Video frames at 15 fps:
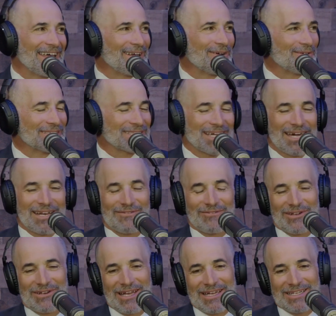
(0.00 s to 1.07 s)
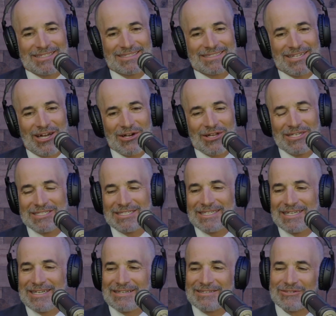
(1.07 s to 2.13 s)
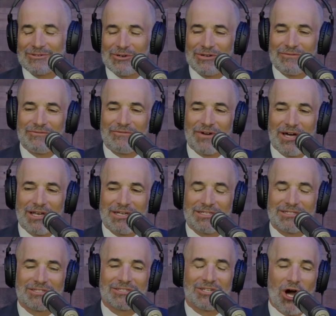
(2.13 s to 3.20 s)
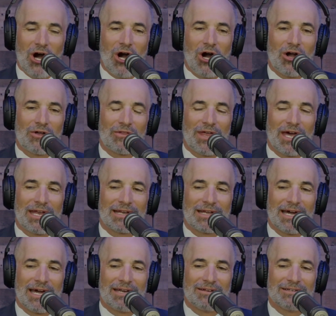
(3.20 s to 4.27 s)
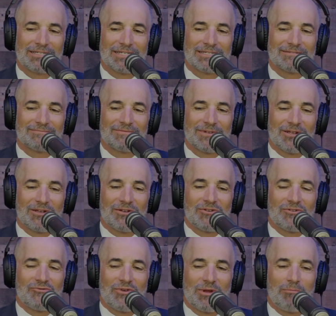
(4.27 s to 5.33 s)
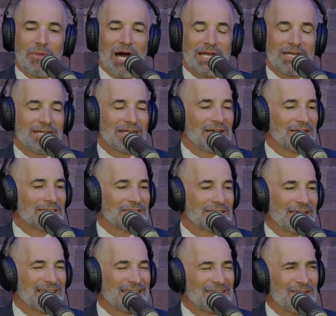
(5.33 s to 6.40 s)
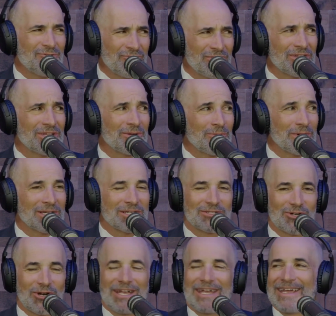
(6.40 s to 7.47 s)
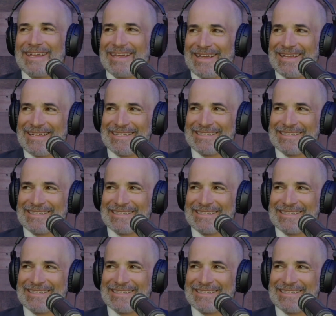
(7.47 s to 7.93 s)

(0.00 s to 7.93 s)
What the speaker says: And it was kind of a nice tongue-in-cheek sort of fun song that kind of just reminded us, like, you really want to drink?